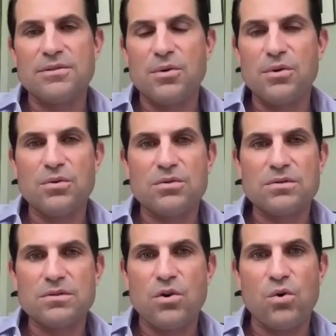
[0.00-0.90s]
through
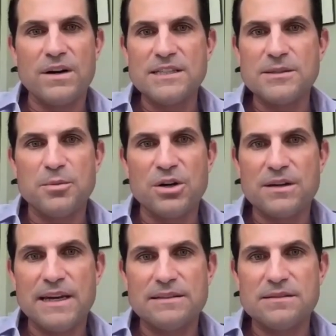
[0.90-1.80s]
Corey's
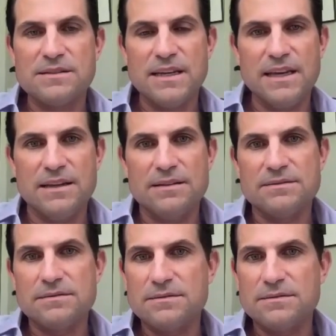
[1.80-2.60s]
book and seeing